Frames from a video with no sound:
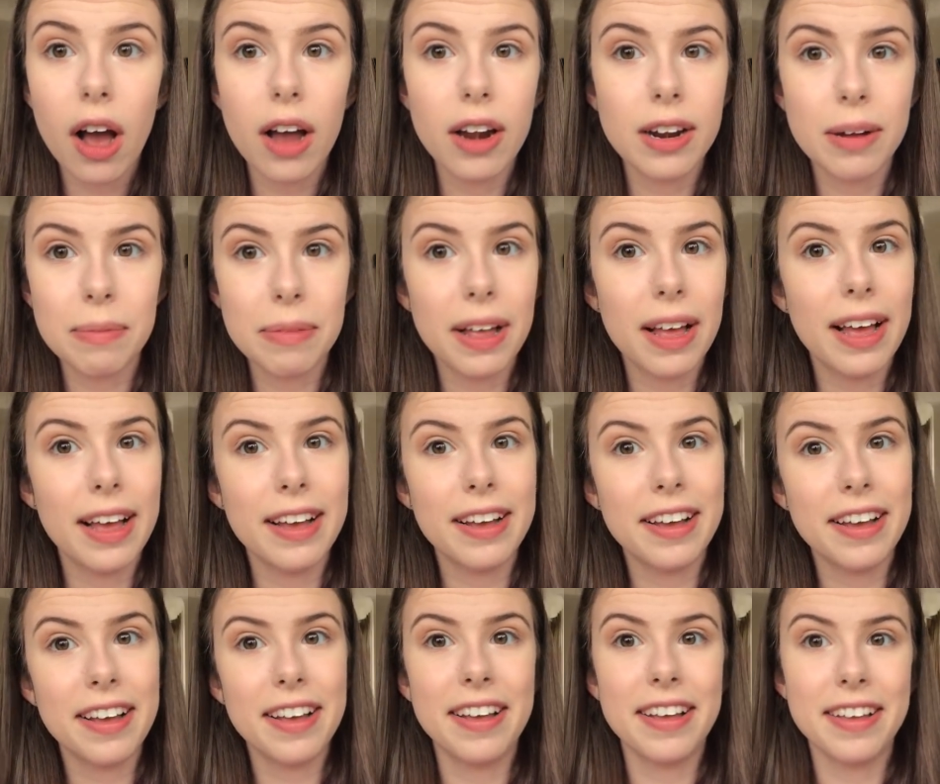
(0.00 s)
And I'm
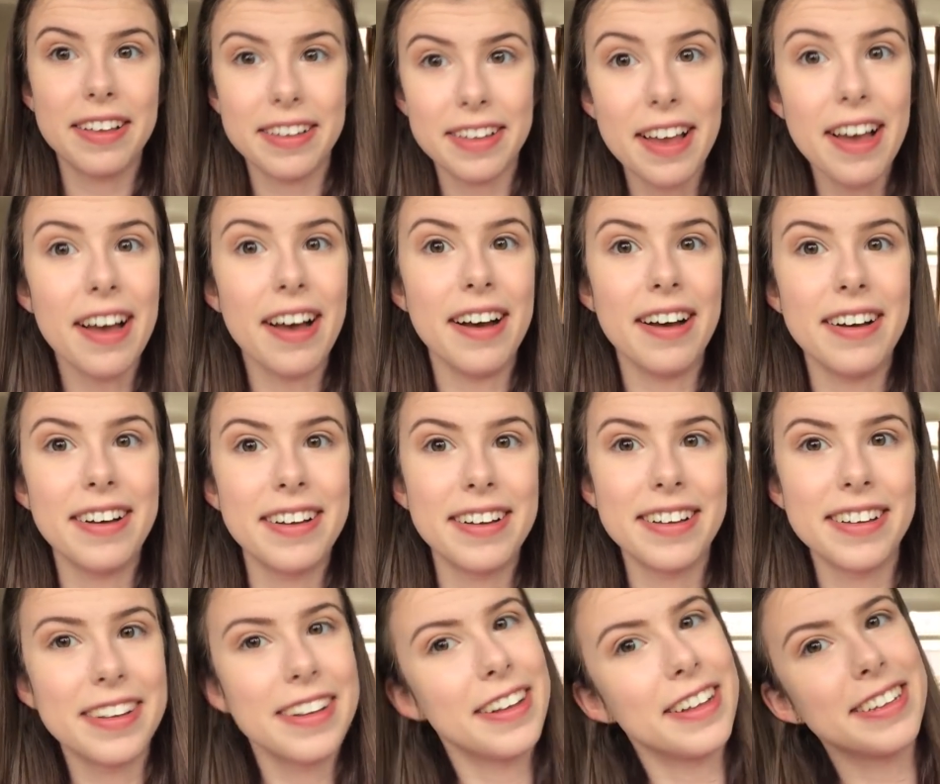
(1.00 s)
like, yeah,
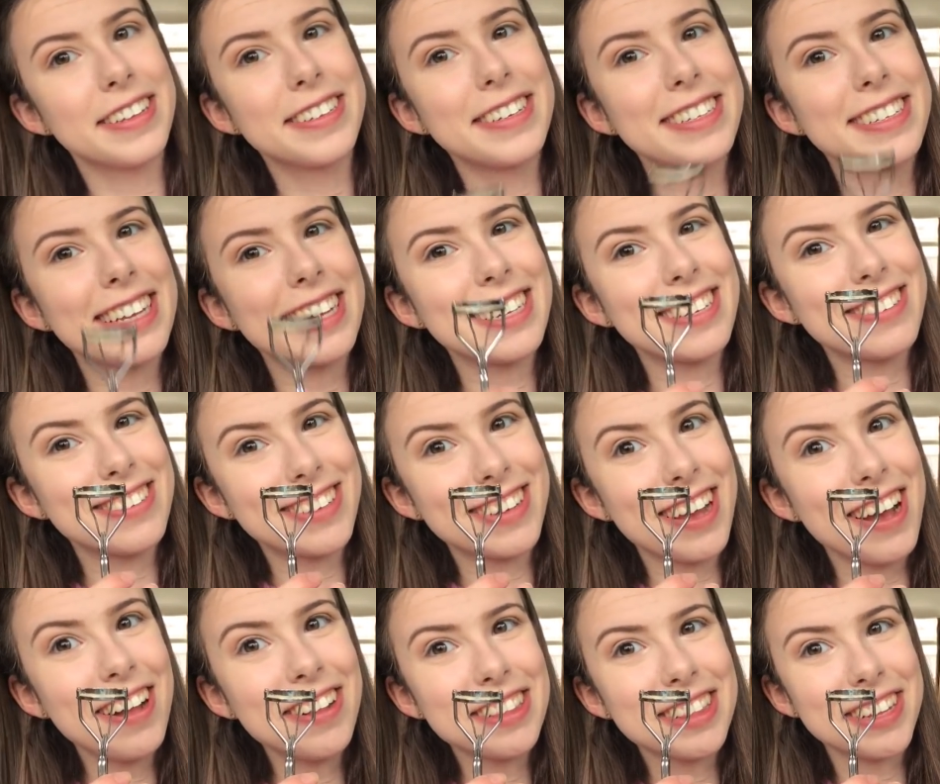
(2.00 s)
it's because I
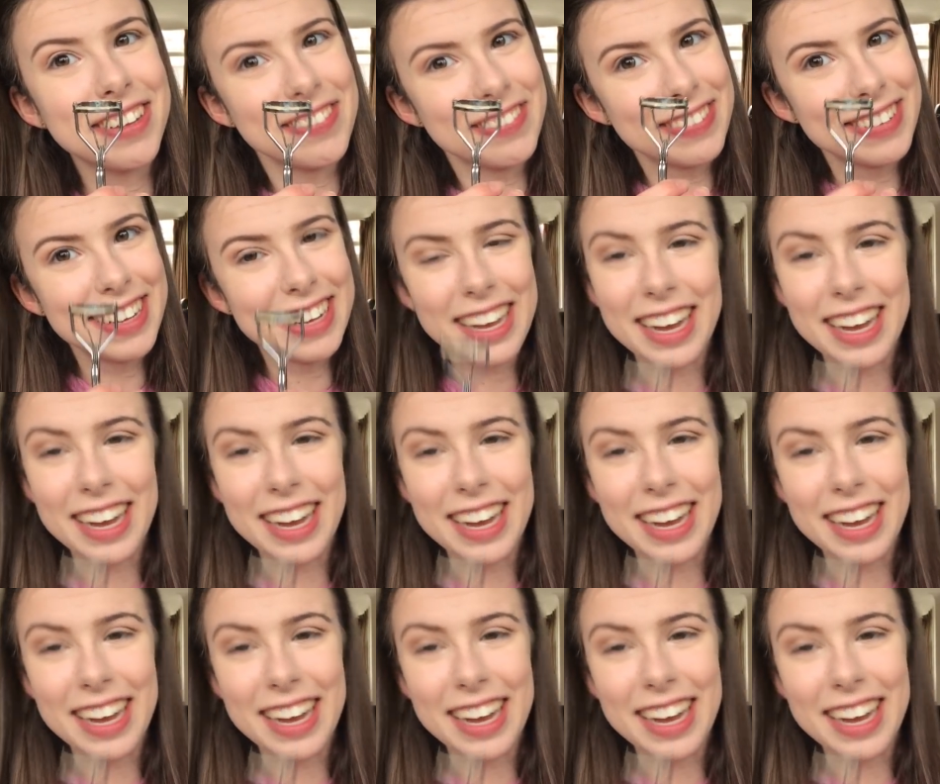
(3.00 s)
curled them.